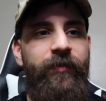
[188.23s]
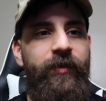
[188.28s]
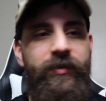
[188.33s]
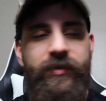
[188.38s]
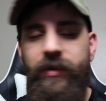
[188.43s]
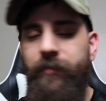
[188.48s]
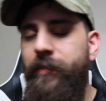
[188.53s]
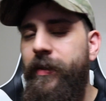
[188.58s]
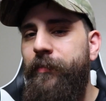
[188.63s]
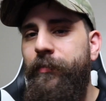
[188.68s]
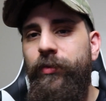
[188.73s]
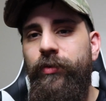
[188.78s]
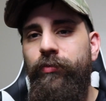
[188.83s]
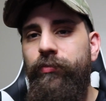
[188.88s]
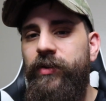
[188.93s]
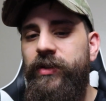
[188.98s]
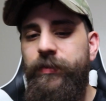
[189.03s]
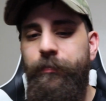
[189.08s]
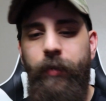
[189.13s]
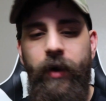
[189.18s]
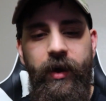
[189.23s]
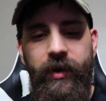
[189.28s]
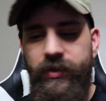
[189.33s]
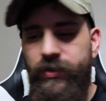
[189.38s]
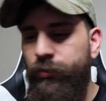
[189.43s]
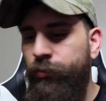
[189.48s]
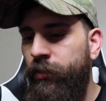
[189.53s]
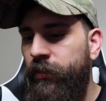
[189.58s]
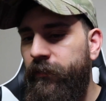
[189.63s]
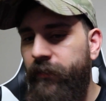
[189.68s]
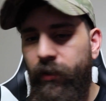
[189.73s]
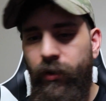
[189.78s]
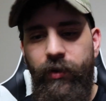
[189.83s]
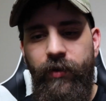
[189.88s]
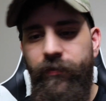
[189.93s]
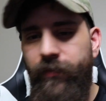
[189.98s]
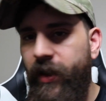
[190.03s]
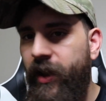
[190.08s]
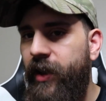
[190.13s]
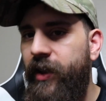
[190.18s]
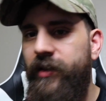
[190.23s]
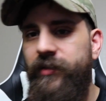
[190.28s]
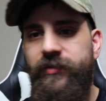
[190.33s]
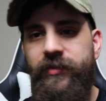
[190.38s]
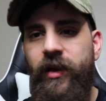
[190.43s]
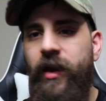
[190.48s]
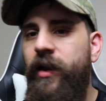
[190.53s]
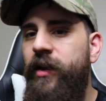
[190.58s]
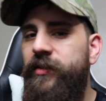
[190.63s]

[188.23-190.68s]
Some people respond to it very fast.